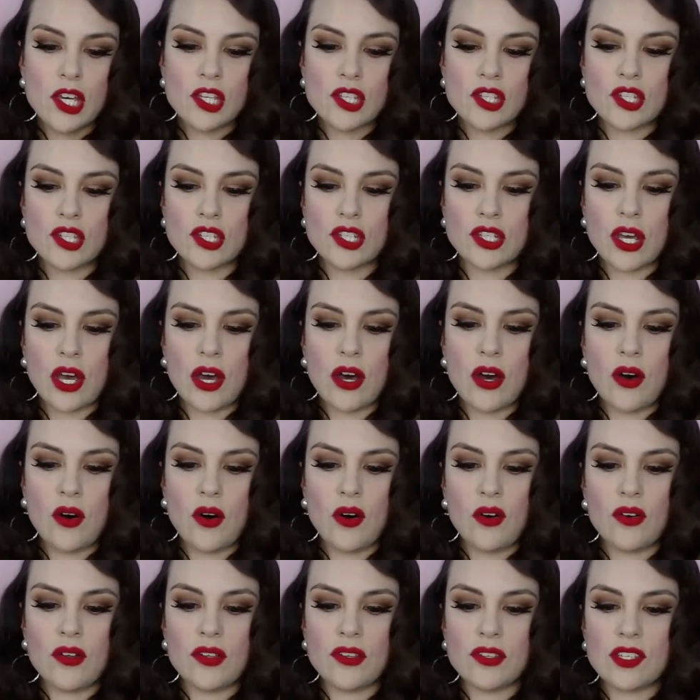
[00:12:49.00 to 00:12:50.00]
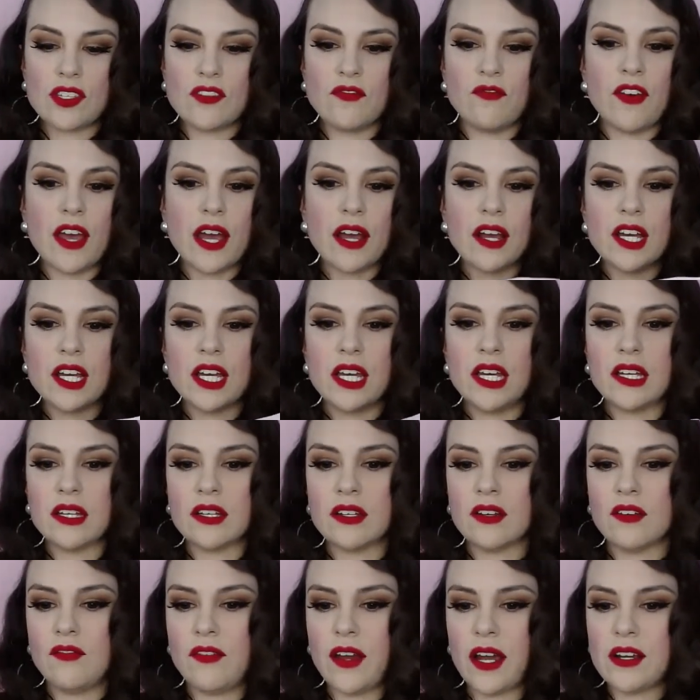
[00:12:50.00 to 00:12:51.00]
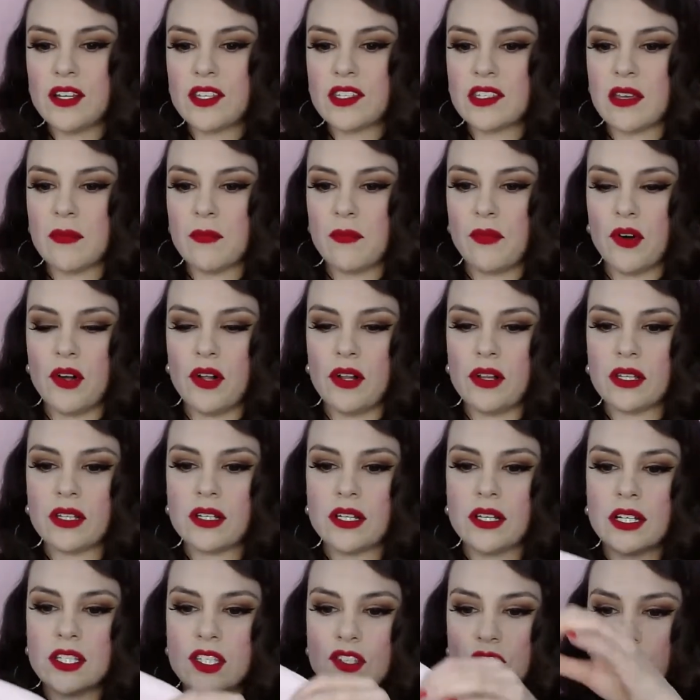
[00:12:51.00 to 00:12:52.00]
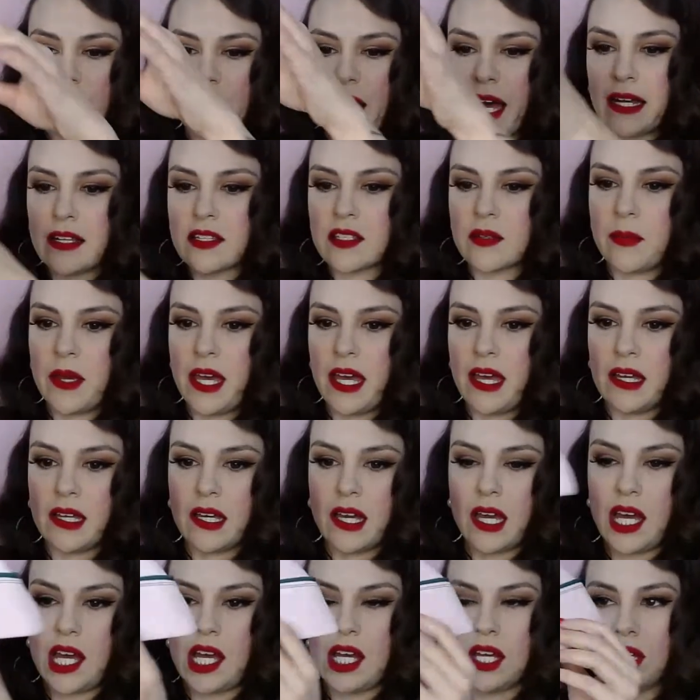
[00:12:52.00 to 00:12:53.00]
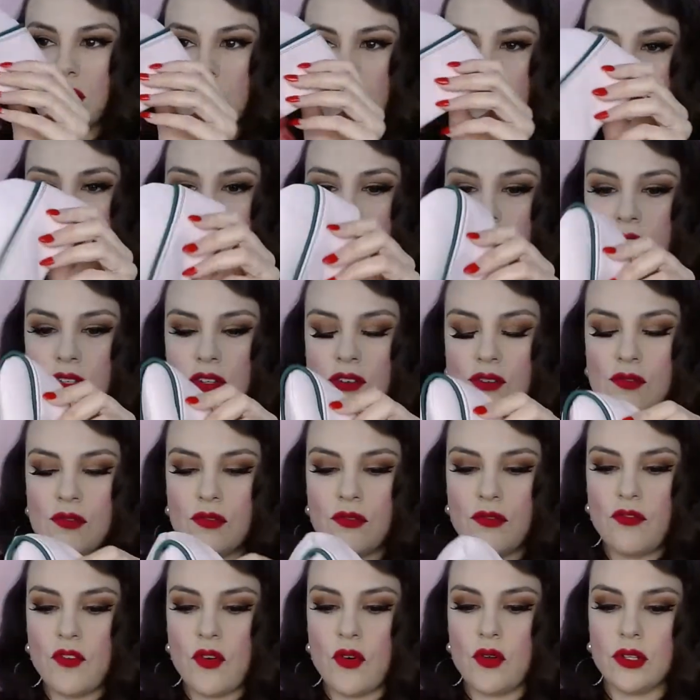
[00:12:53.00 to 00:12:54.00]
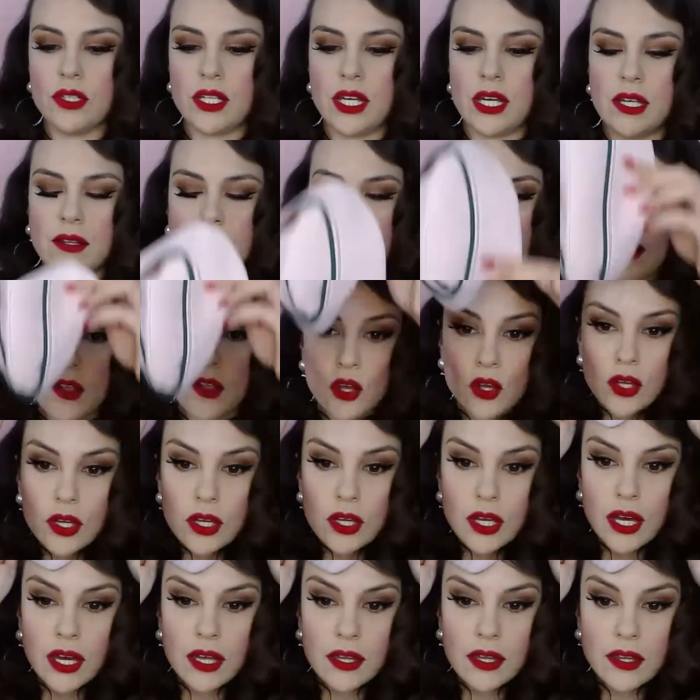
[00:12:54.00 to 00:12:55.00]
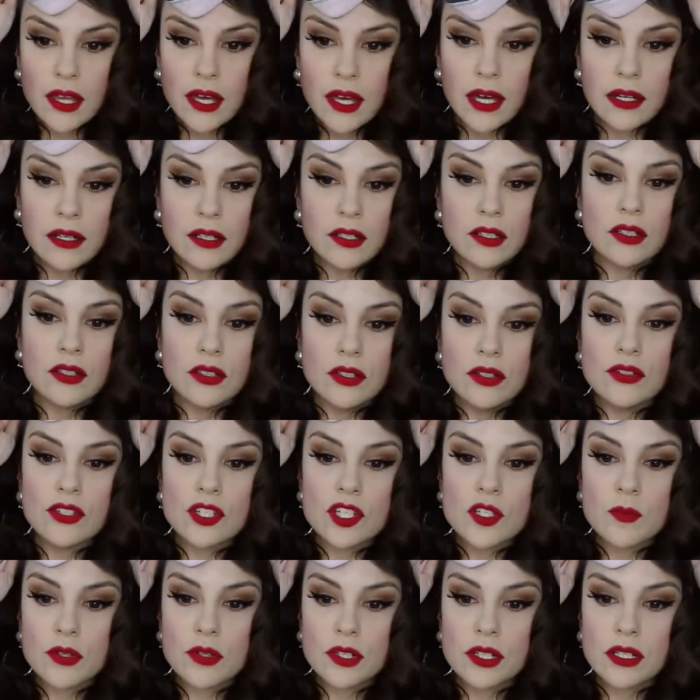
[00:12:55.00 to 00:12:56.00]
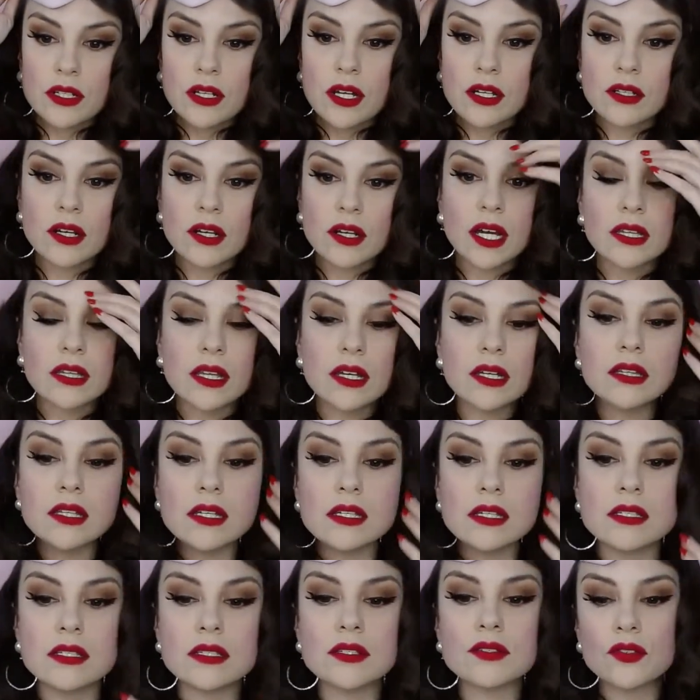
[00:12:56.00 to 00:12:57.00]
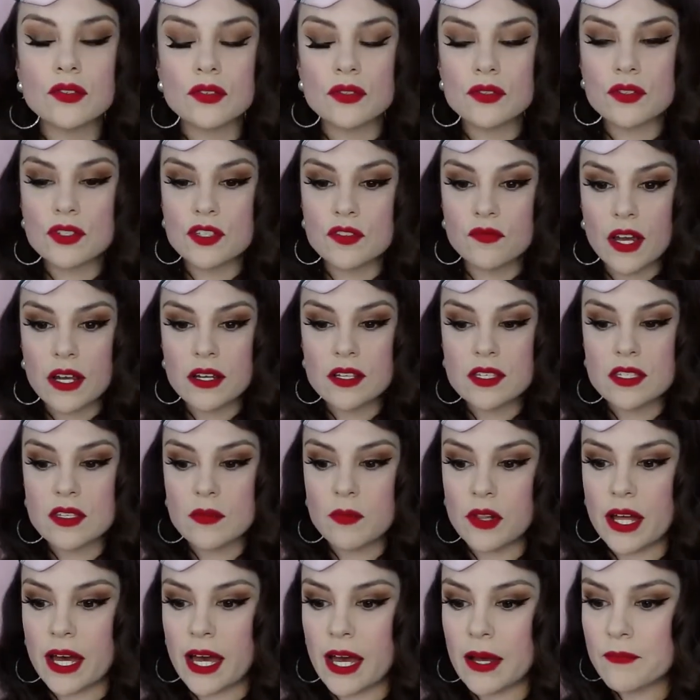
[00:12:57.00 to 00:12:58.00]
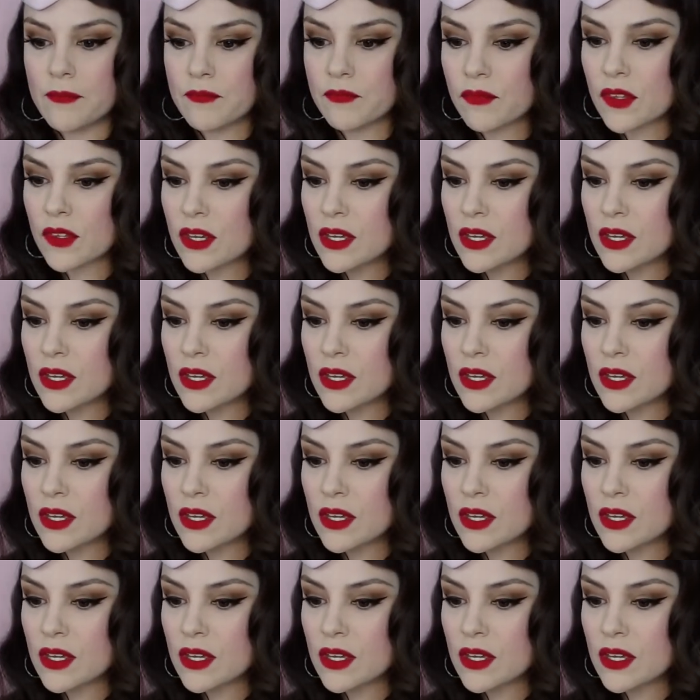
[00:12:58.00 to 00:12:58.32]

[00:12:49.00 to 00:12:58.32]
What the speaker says: So it's very, very simple. It's flat as a pancake when you fold it. And then you just put it on your head like this. It's a very simple hat.